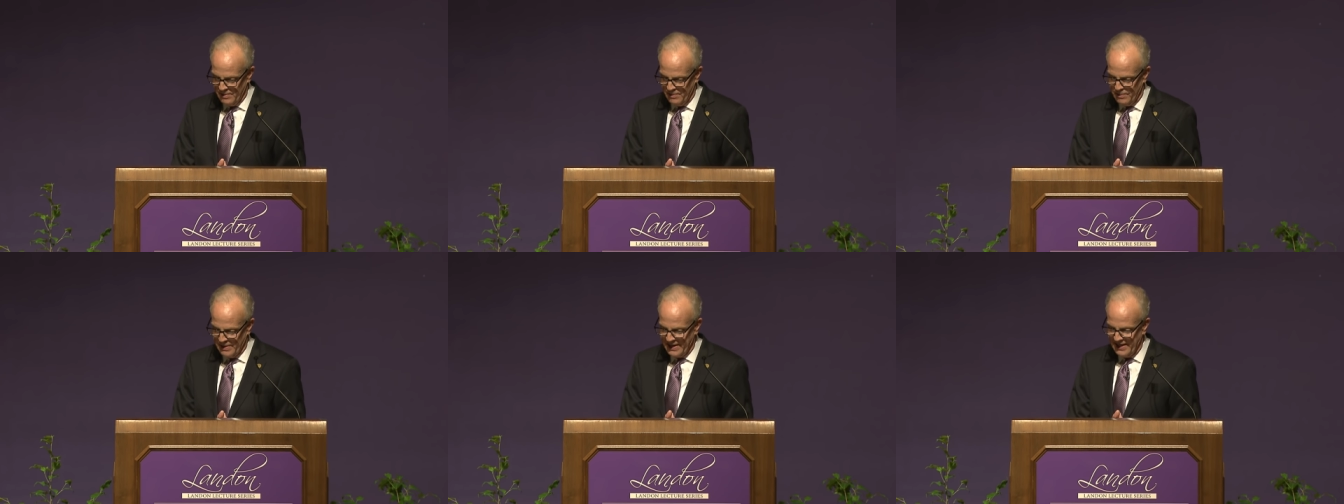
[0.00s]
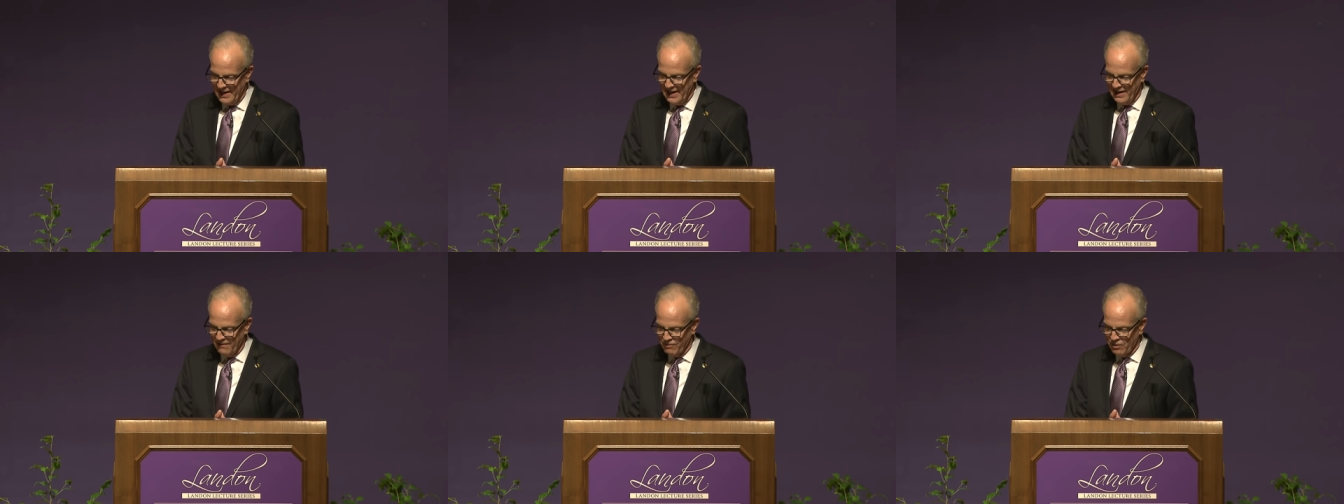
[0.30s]
but
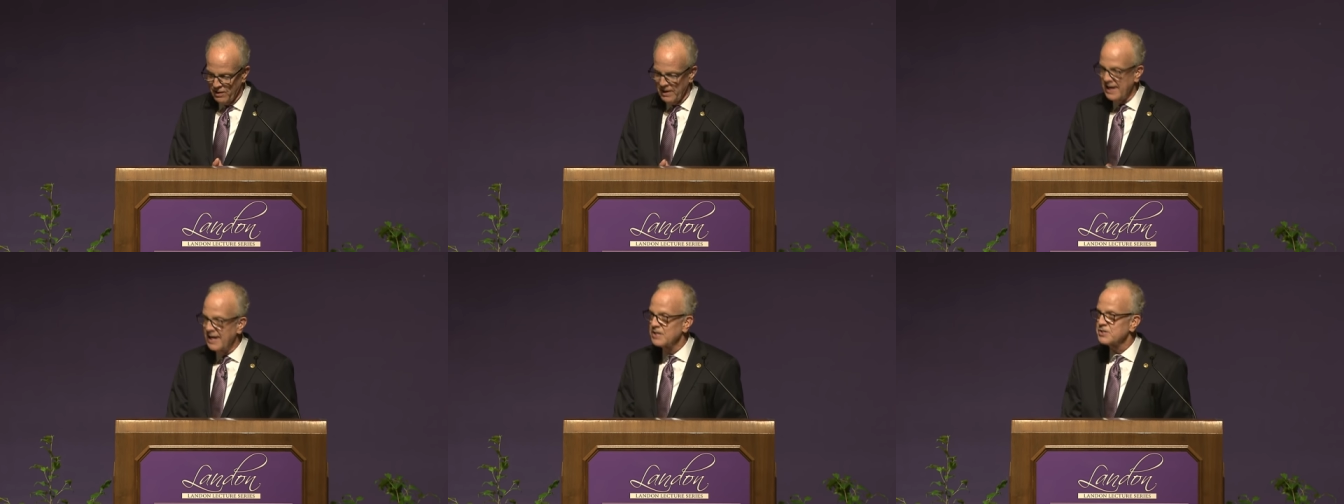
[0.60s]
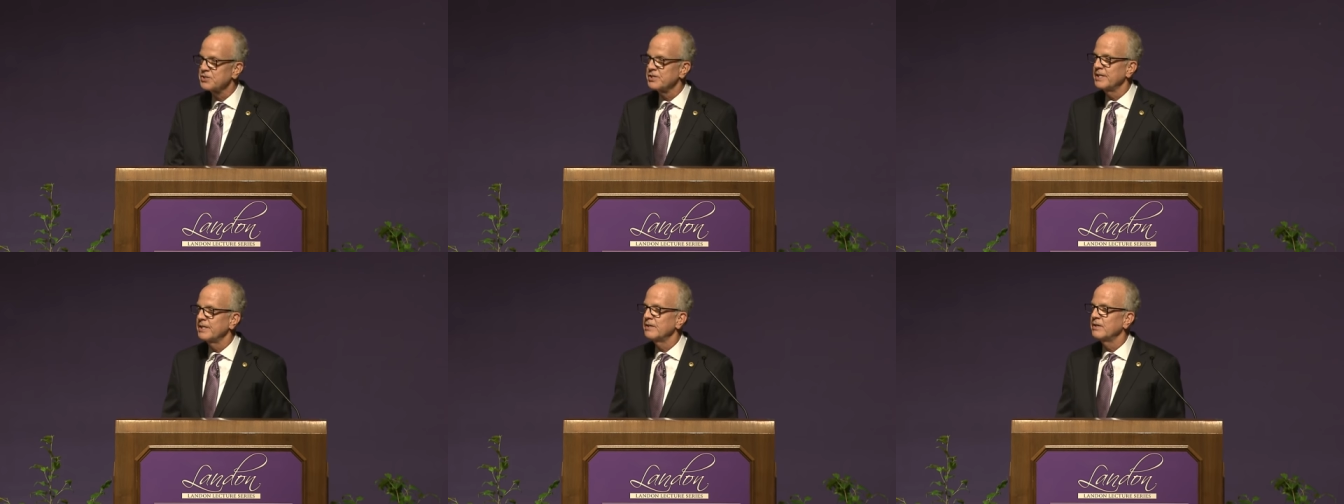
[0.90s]
an
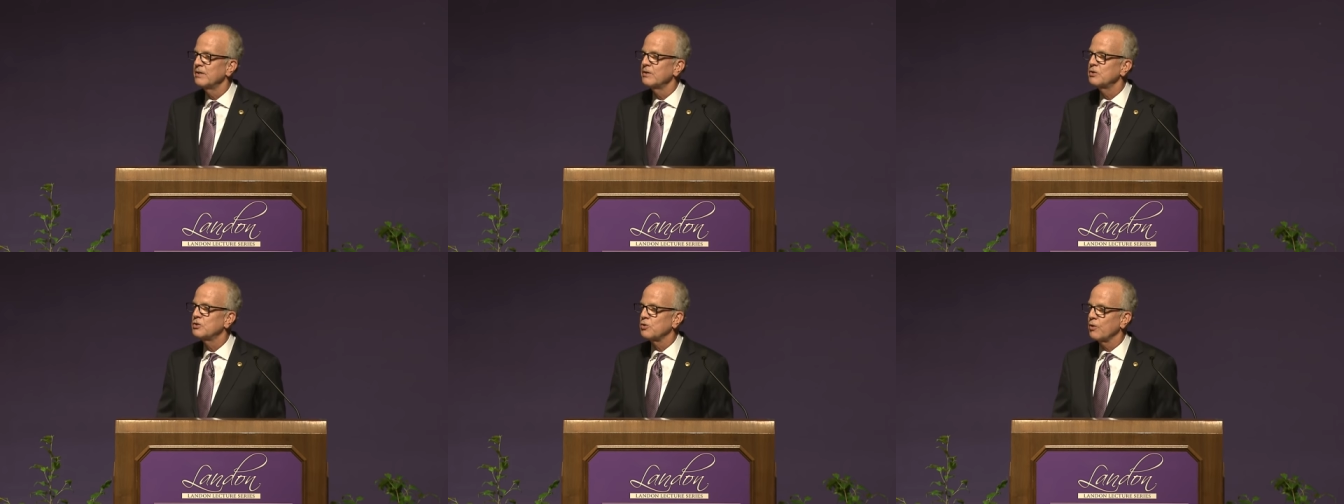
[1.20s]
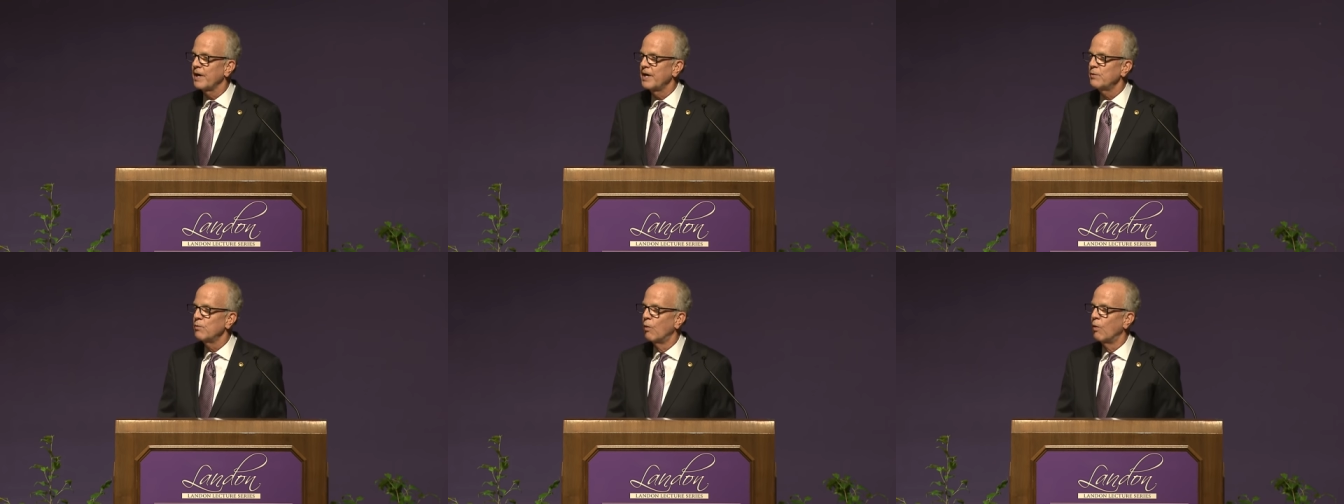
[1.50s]
everlasting
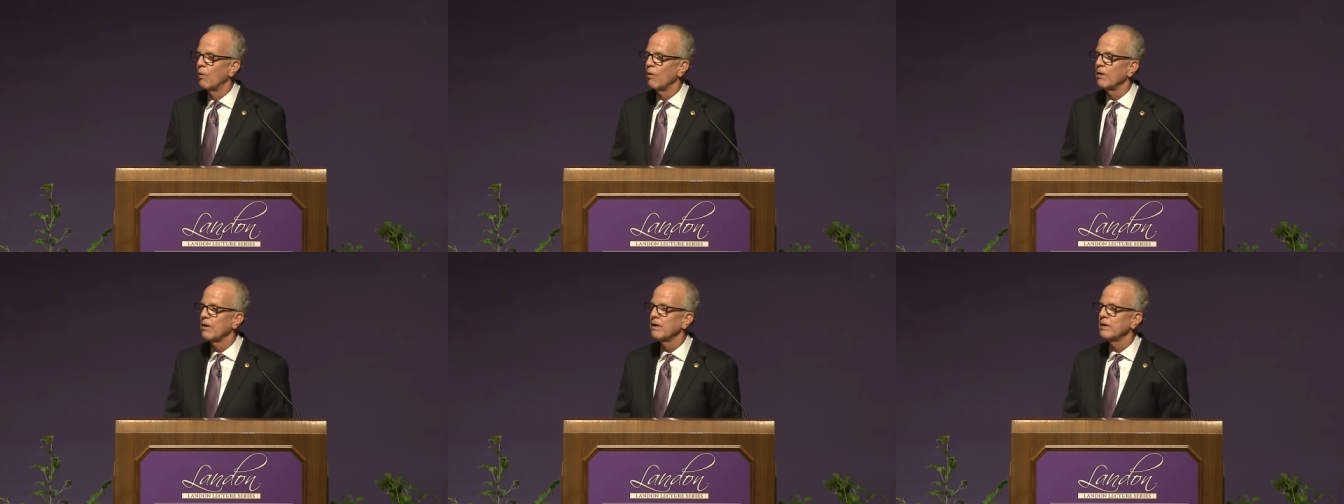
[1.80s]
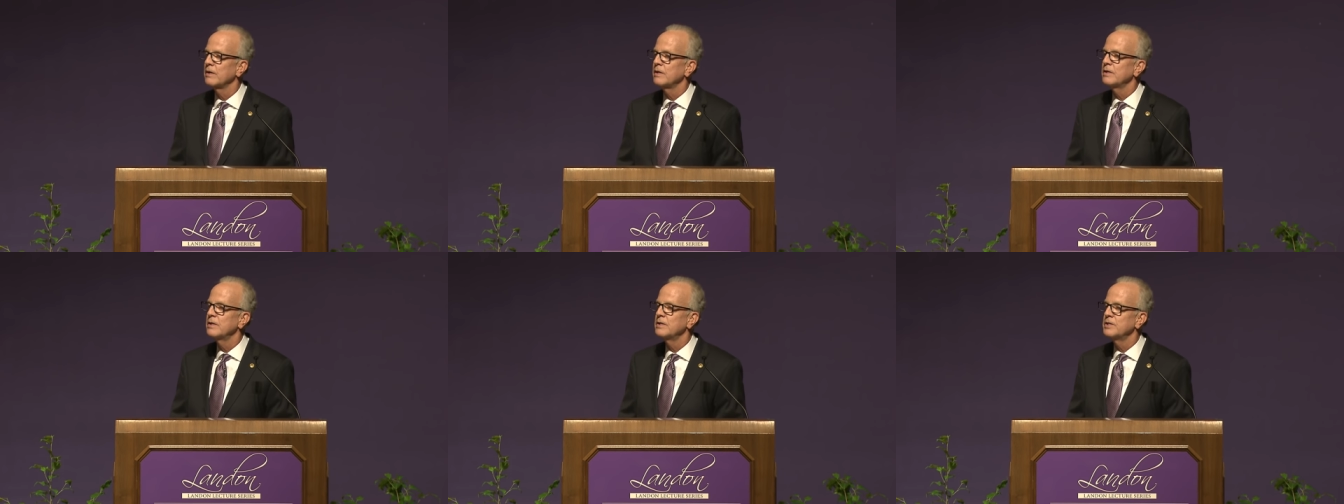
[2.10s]
trade war,
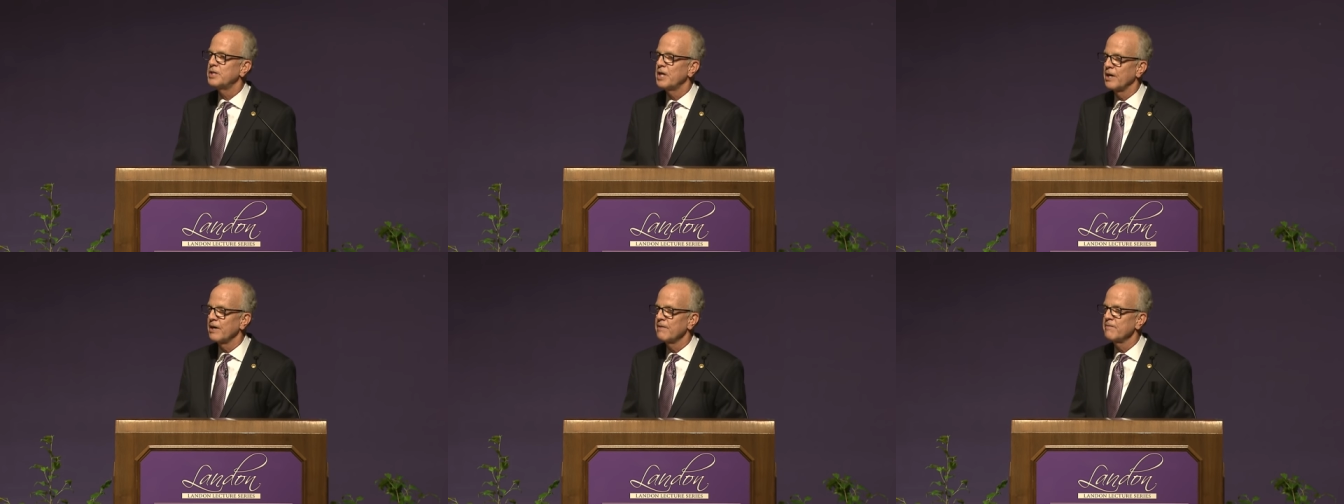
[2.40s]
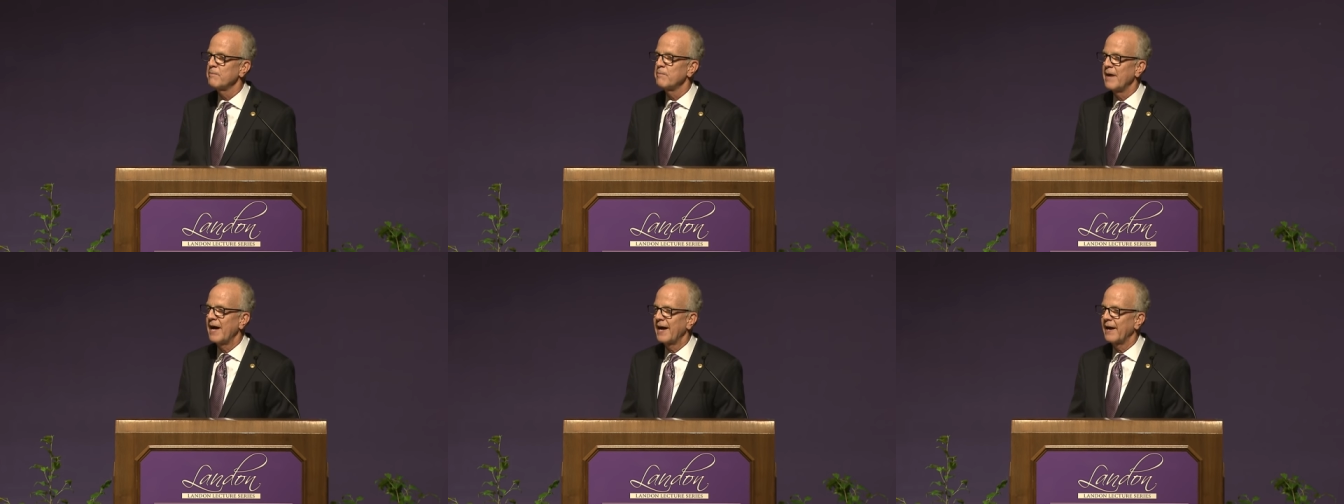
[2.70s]

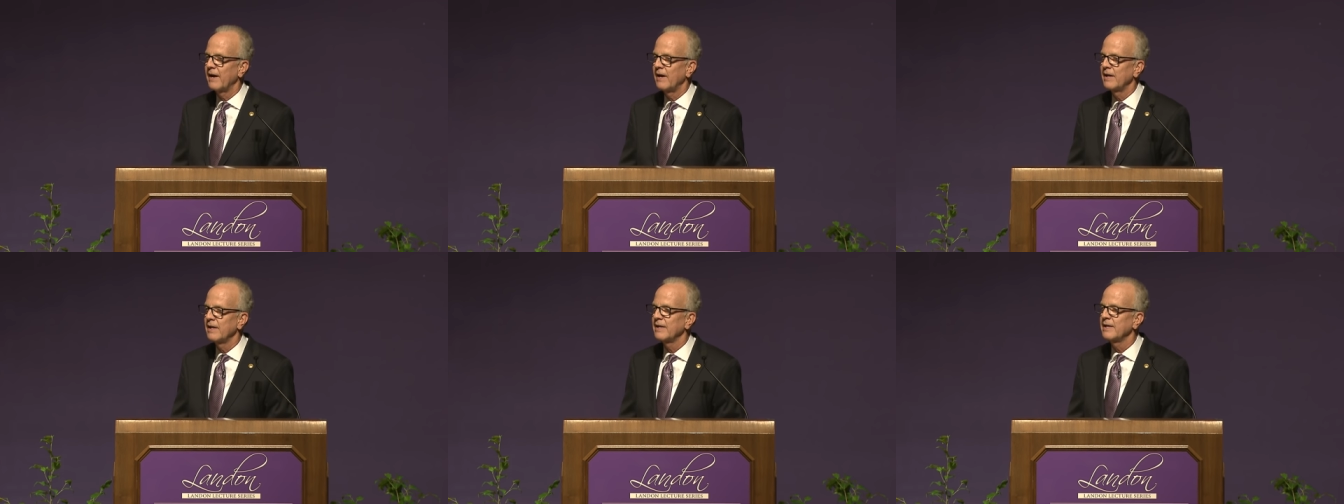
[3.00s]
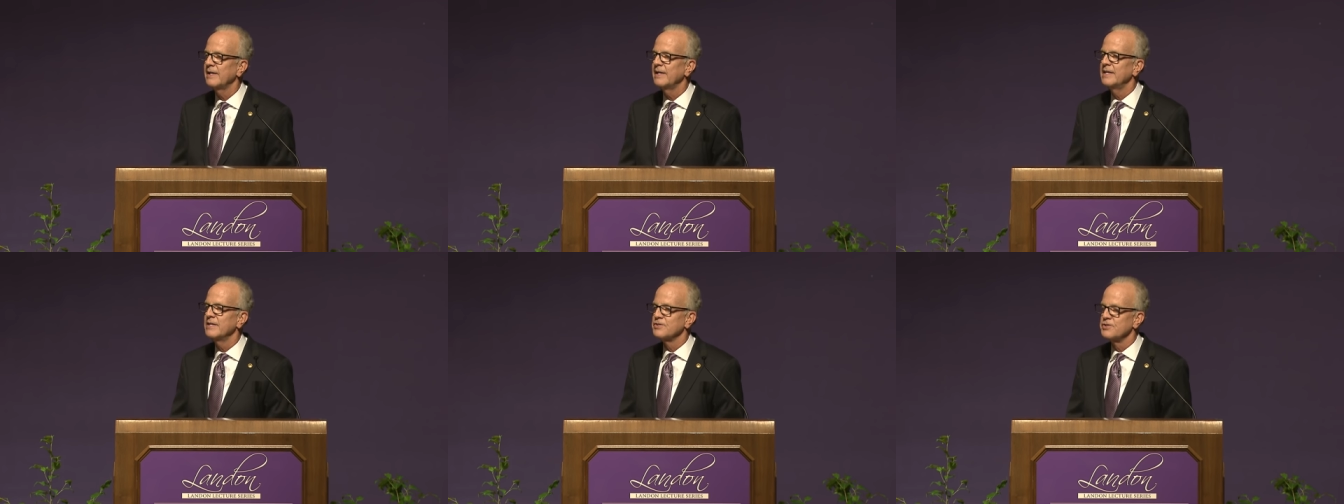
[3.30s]
tariff battle
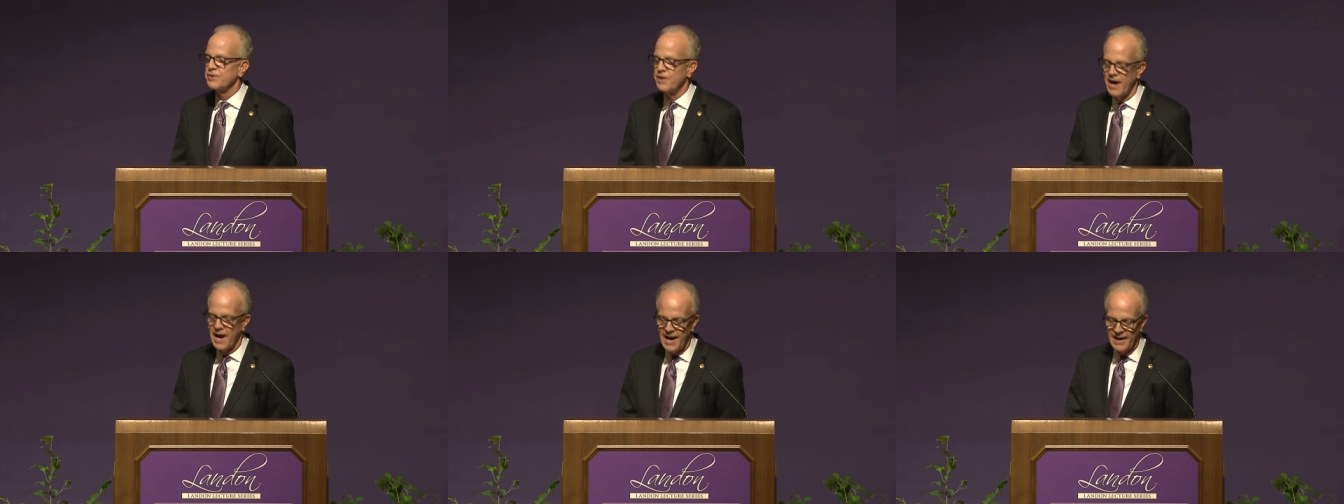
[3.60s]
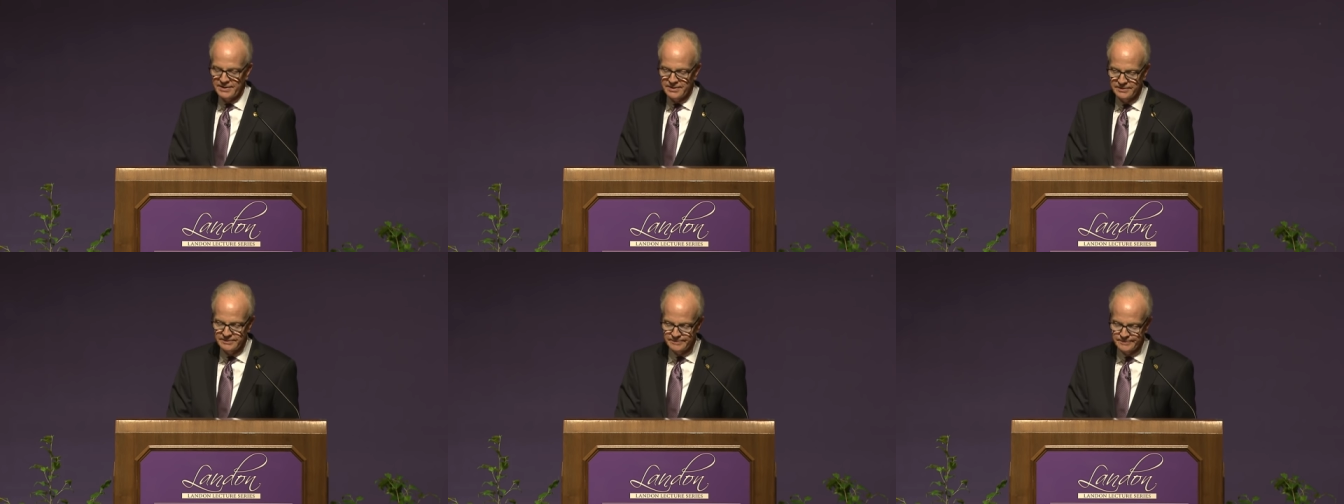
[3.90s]
is
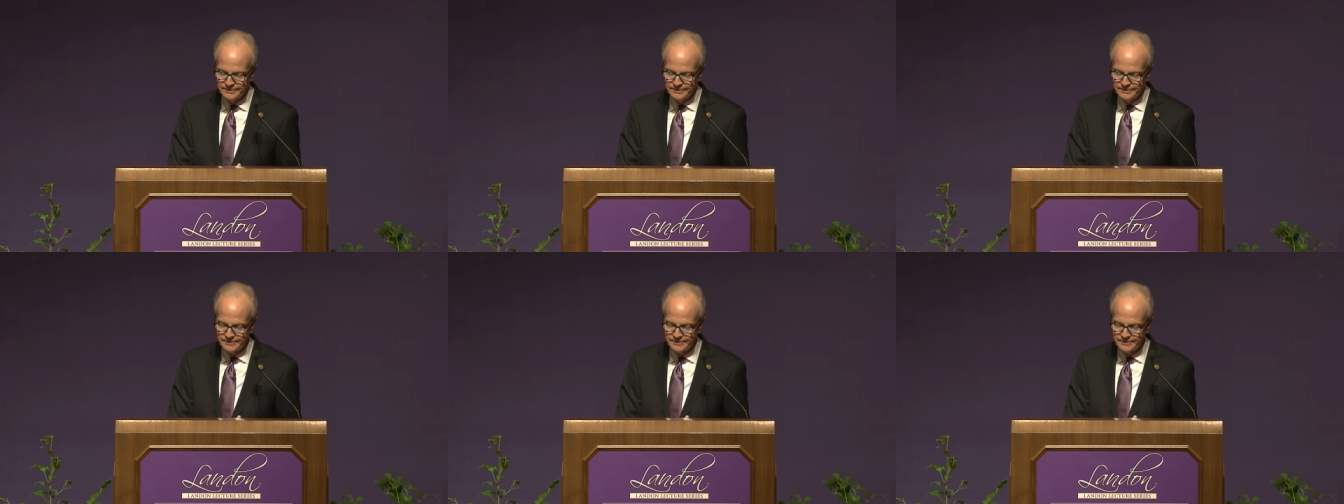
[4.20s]
not.